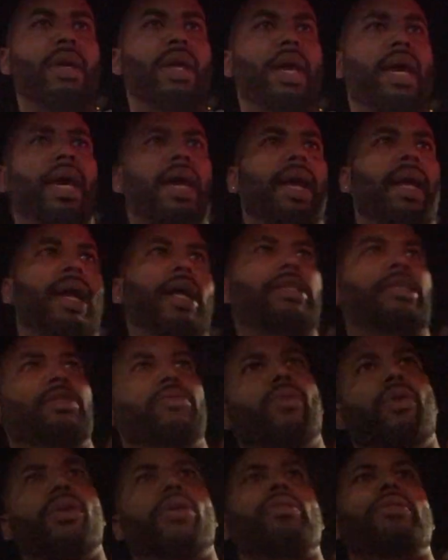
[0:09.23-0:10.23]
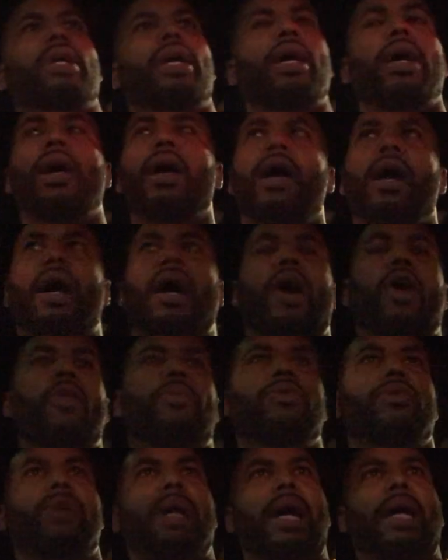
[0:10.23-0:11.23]
And I just want to say, I
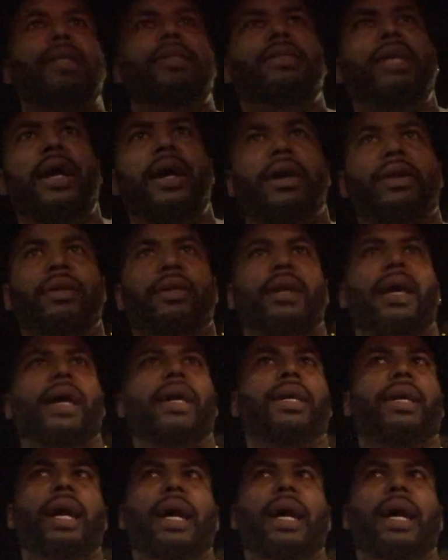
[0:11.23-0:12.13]
hope you guys, Saturday night,